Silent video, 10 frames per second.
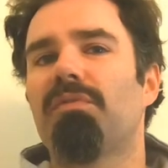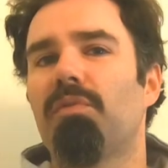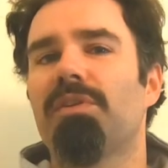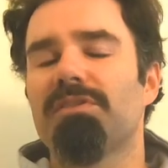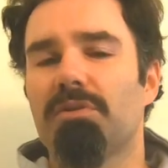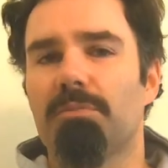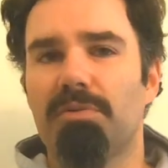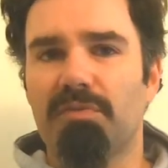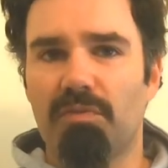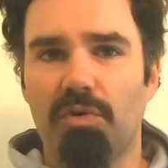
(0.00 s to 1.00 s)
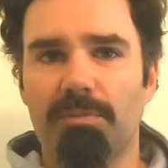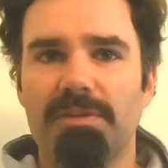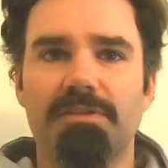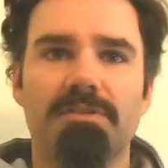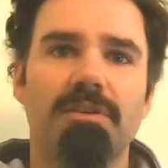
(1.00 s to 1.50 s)
focused on
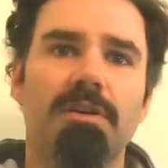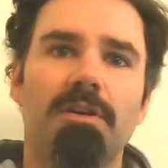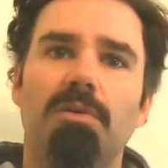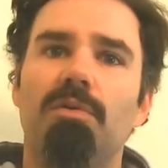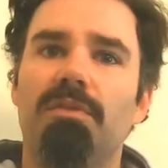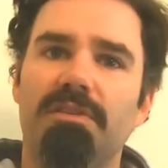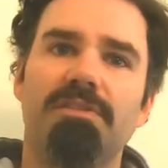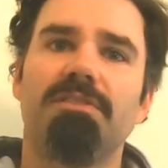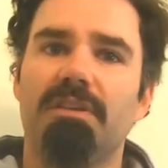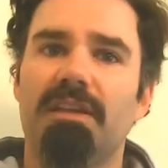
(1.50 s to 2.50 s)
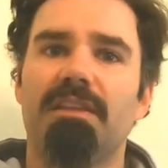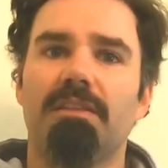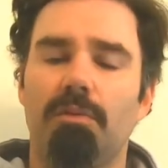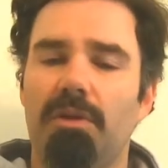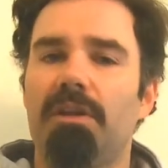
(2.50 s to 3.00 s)
performance over,
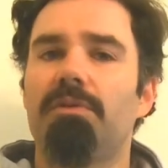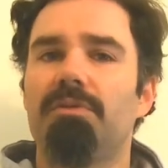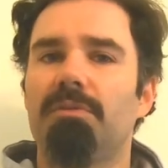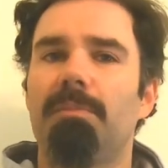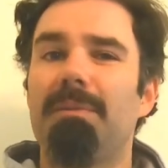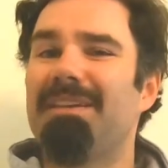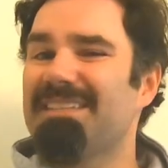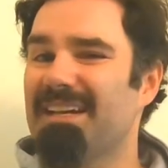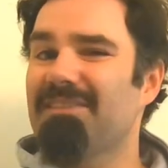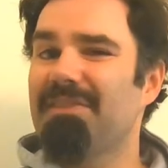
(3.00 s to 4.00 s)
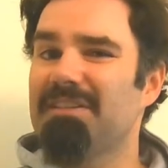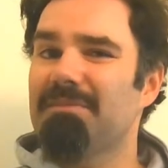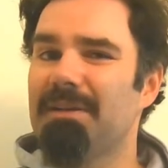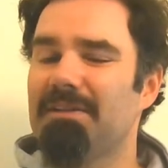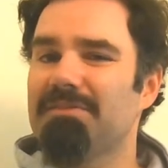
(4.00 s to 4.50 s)
you're now going to maybe sacrifice some
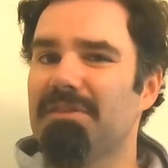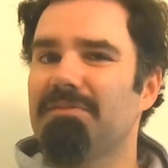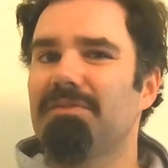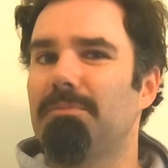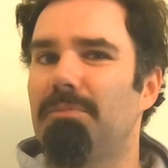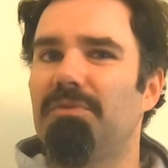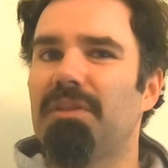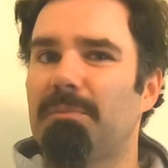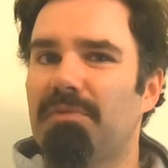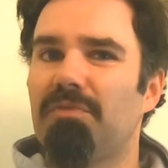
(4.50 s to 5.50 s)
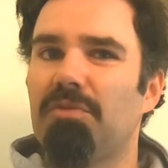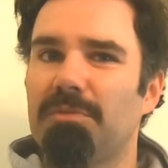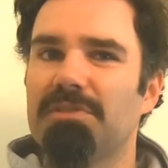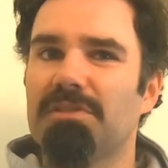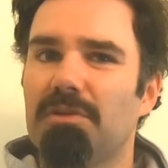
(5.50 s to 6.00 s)
health stuff to move that
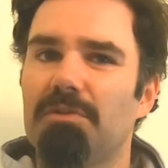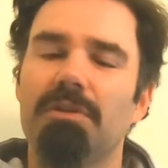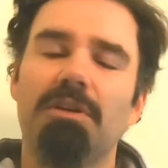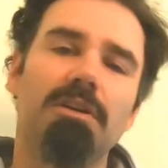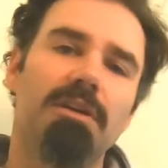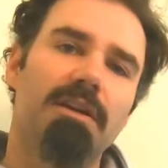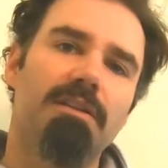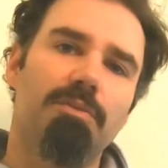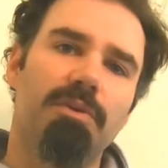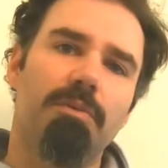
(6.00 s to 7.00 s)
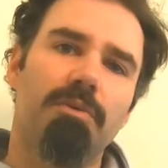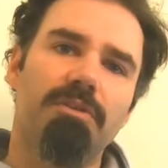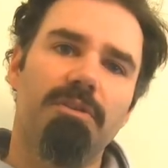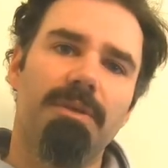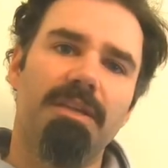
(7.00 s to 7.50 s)
performance along to where you want it to
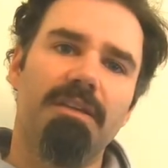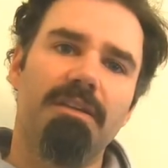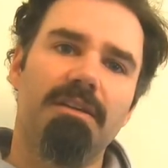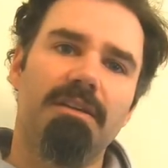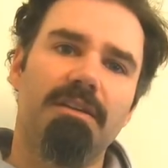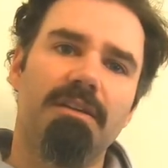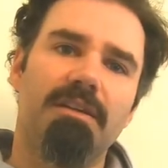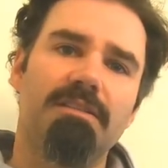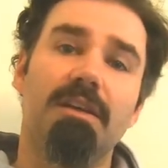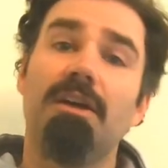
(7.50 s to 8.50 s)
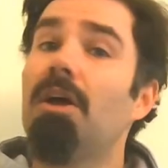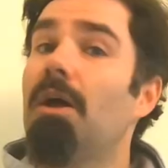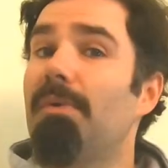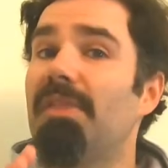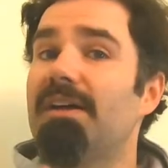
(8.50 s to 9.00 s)
be.
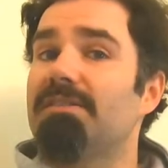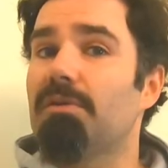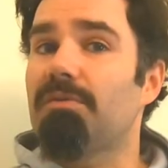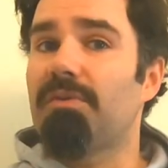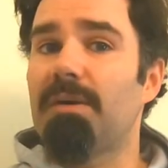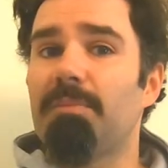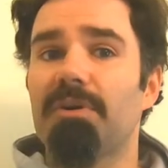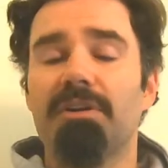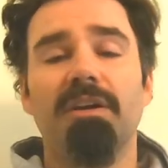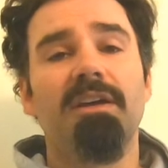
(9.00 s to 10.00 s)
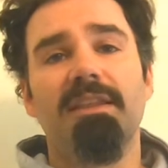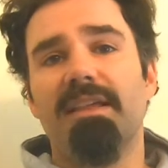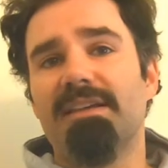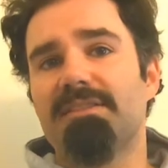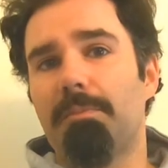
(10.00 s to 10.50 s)
But that is our framework,
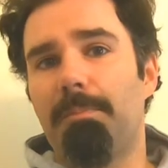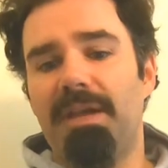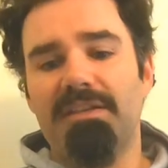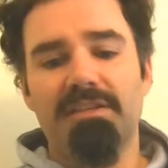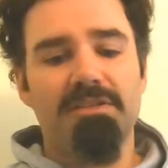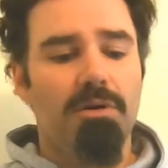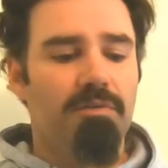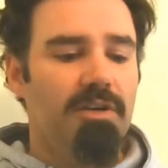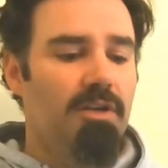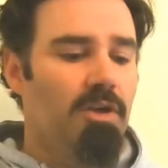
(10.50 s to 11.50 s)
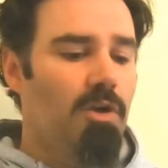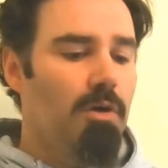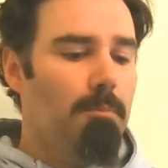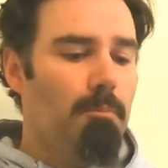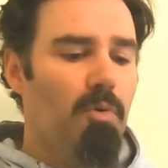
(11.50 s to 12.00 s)
that's the basics of it.
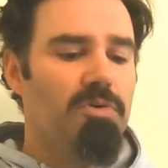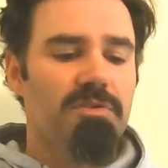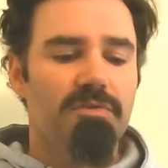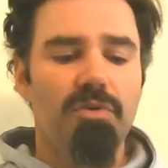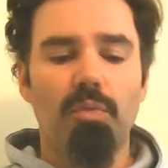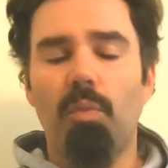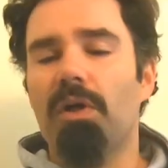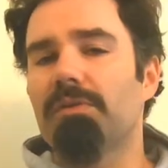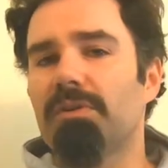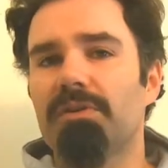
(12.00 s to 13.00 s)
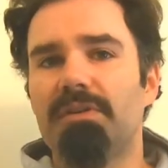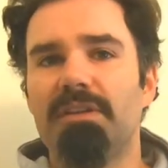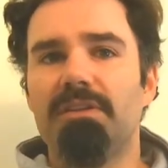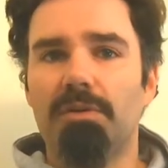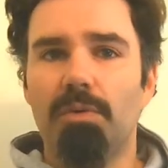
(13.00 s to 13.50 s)
Most of you will not need
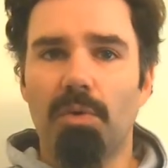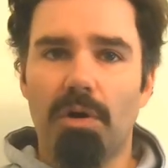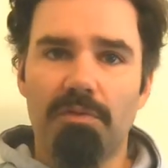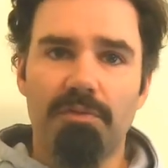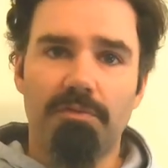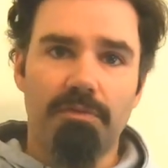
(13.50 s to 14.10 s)
to go off of